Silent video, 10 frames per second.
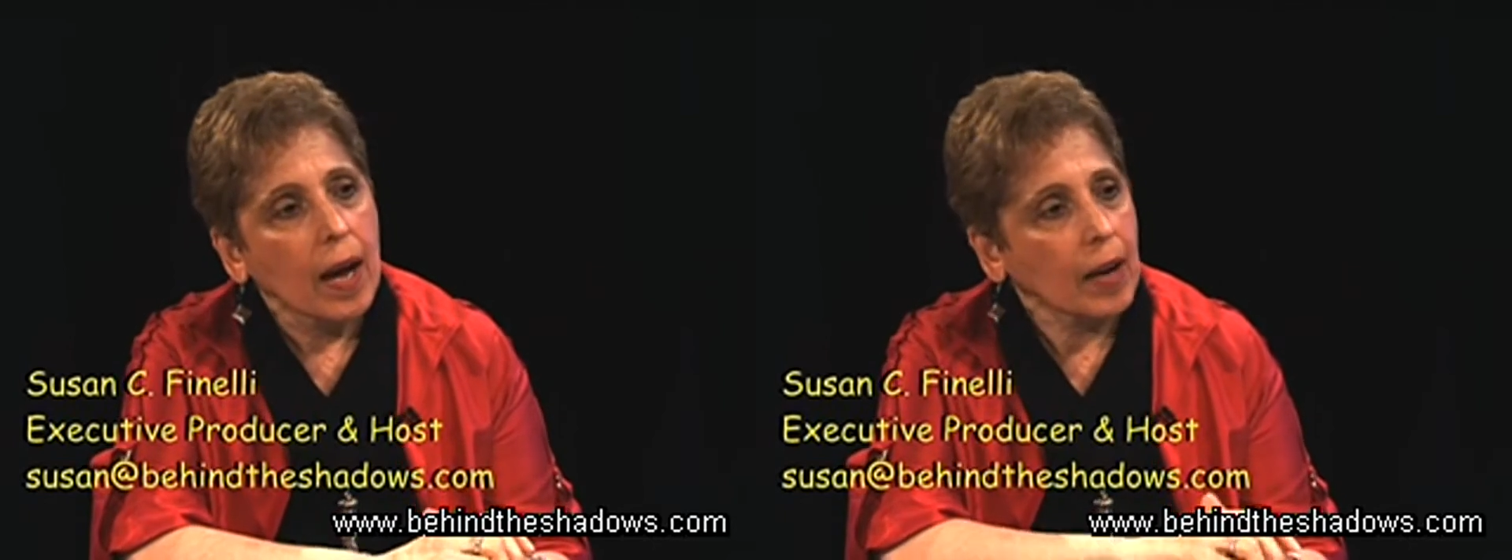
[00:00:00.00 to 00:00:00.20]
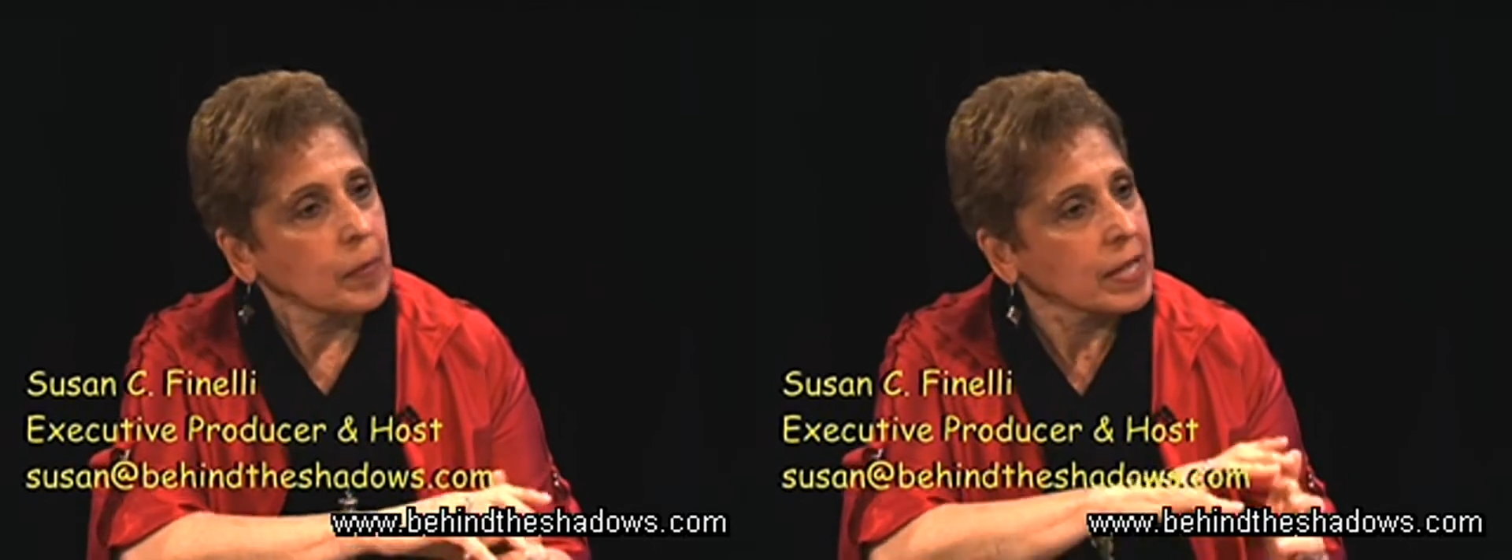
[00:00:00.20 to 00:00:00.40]

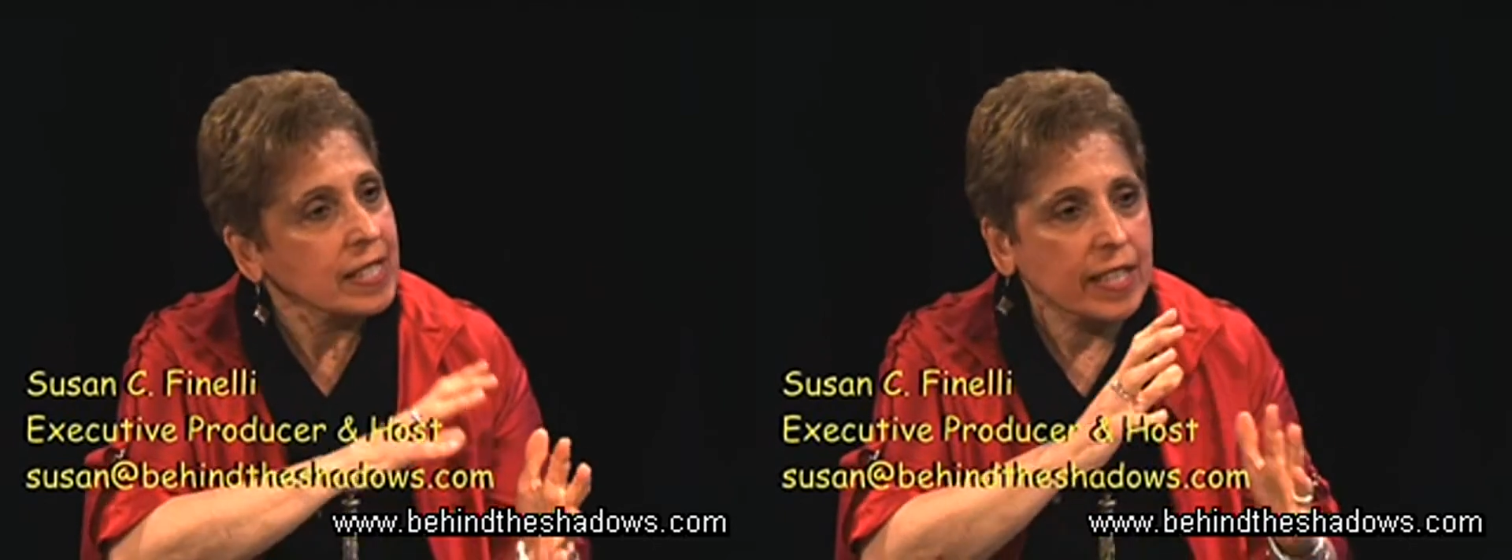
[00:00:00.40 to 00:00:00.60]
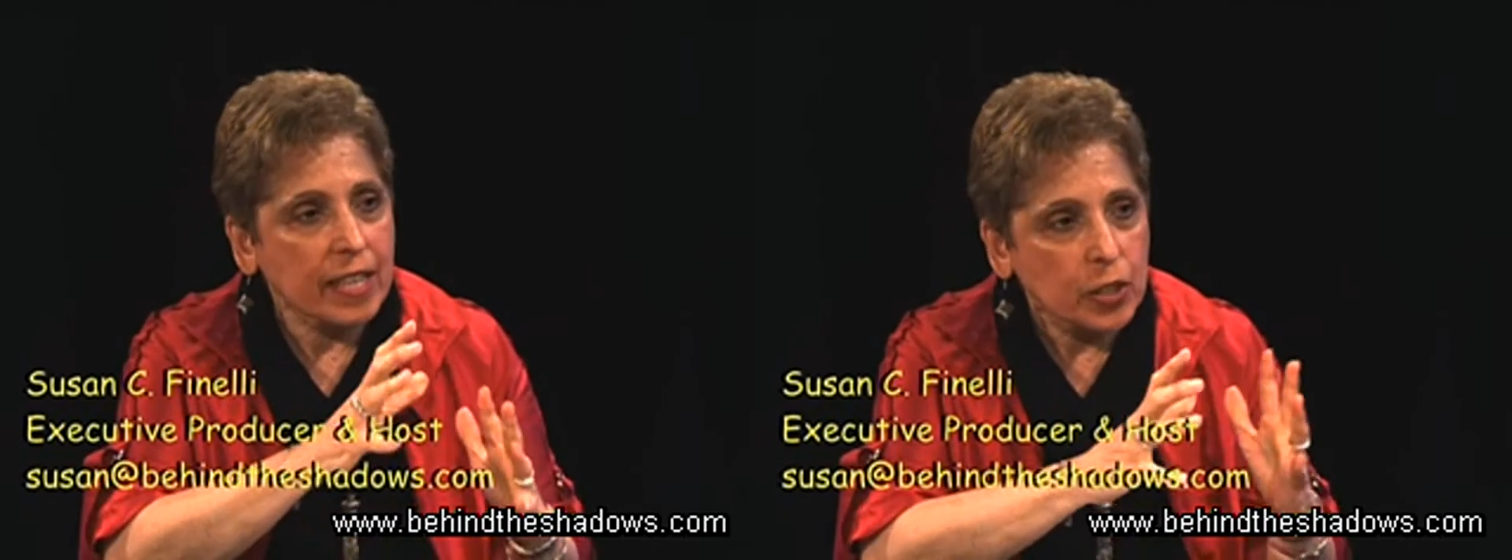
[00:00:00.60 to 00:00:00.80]
I've been
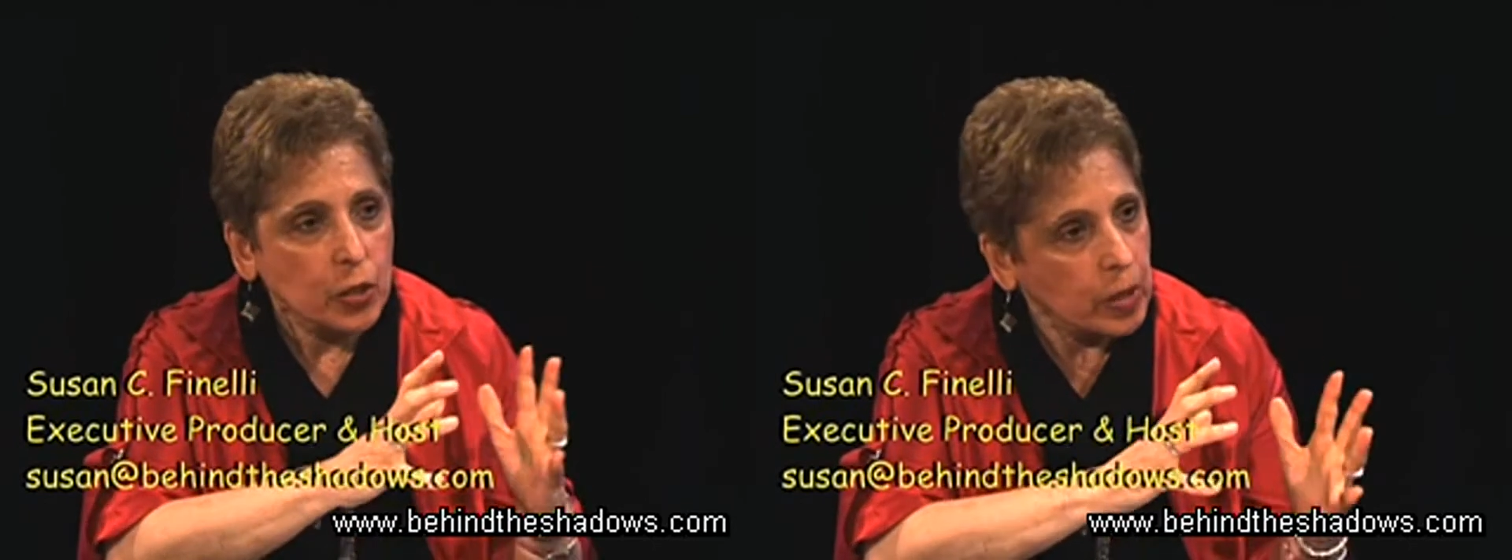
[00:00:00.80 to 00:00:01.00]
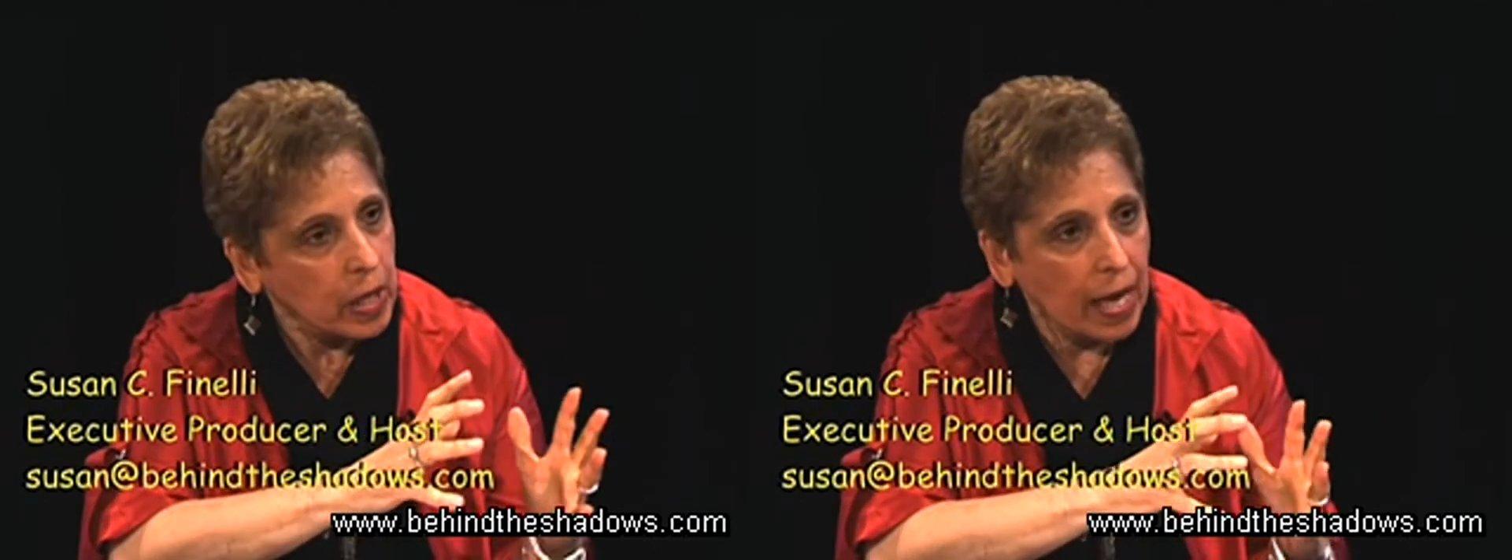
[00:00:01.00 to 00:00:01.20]
listening
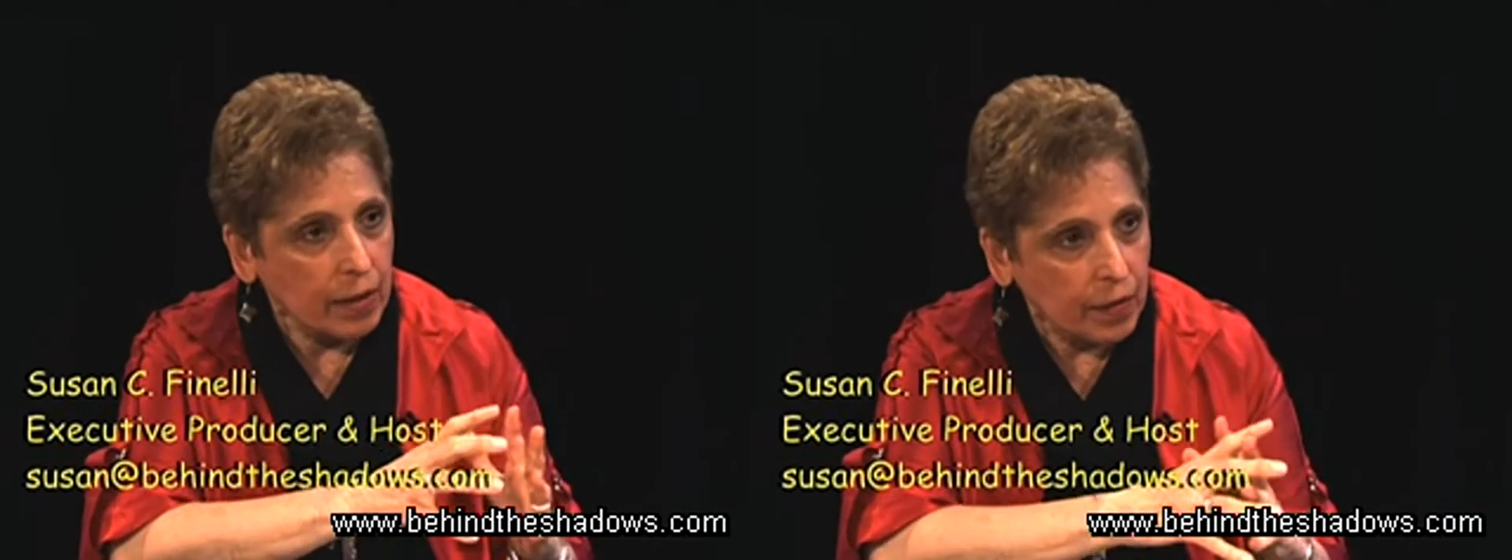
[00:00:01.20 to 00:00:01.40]
to a lot